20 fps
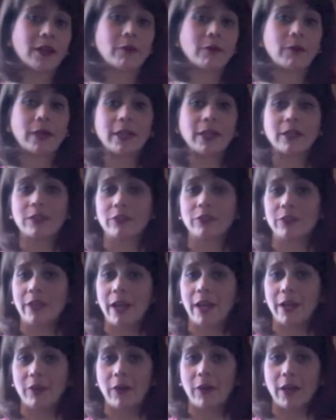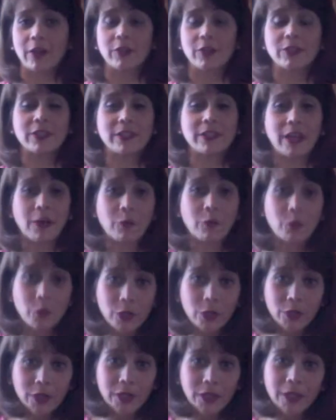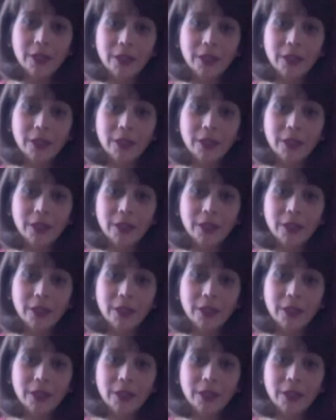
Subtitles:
a regular nut cracker did not work.